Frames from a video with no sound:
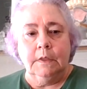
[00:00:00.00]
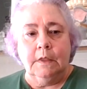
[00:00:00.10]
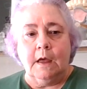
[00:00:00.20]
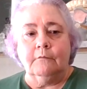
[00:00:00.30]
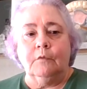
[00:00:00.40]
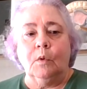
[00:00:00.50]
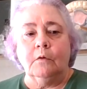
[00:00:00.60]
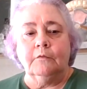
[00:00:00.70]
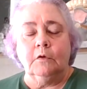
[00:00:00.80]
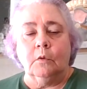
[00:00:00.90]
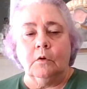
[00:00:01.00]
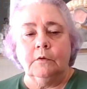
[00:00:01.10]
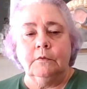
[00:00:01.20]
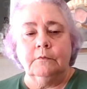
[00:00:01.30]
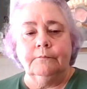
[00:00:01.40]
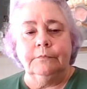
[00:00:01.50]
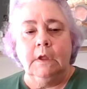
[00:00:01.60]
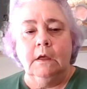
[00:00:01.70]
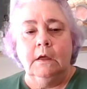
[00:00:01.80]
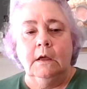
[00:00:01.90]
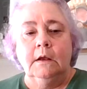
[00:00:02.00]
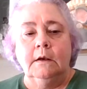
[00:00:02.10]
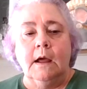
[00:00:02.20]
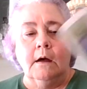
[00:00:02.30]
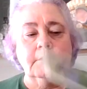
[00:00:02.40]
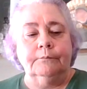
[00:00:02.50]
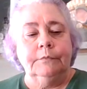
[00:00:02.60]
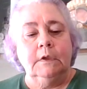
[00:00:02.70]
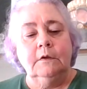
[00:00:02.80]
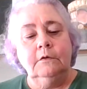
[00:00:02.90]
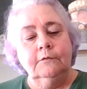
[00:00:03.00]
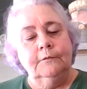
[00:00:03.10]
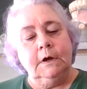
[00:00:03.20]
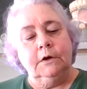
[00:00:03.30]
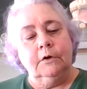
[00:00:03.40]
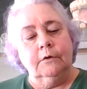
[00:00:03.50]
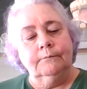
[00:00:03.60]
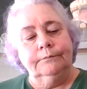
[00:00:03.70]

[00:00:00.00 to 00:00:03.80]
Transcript: That Four of Swords. Now, this figure